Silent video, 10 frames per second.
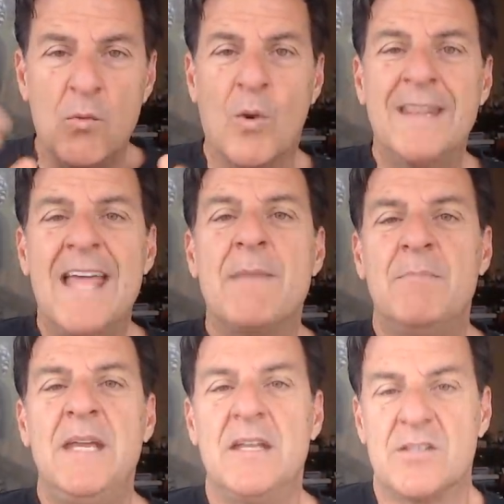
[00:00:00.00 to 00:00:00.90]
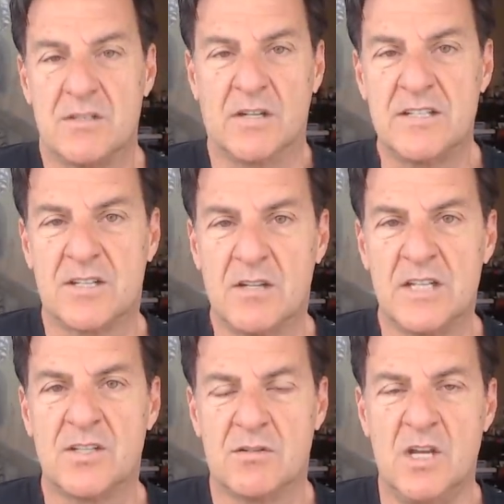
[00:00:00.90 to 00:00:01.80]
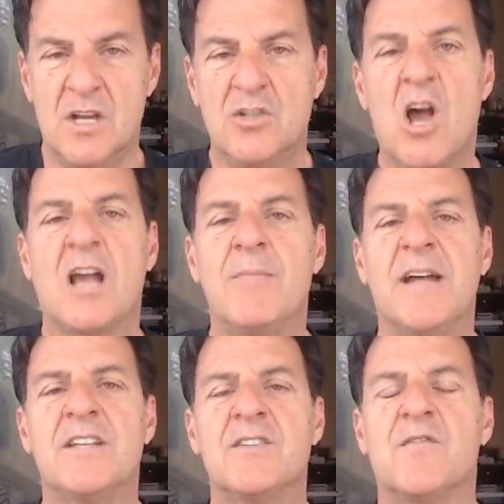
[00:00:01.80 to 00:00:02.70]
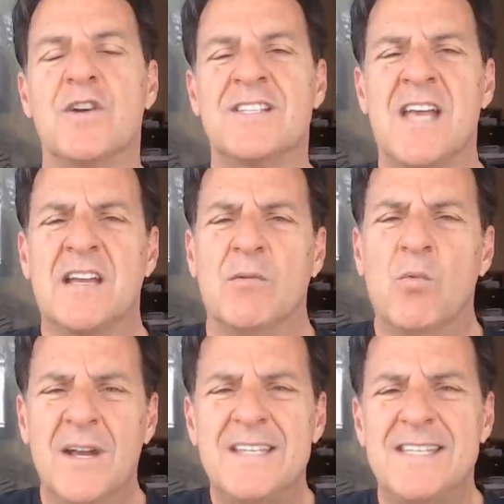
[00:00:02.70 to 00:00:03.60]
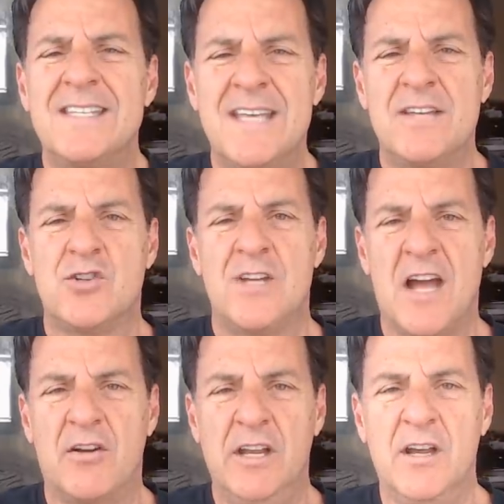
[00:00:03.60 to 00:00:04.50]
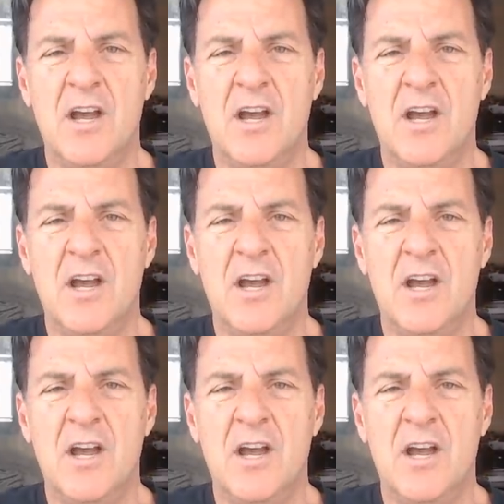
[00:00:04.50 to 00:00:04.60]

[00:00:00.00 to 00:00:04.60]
What that means, let's, let's talk about this for a second. What is intentionality?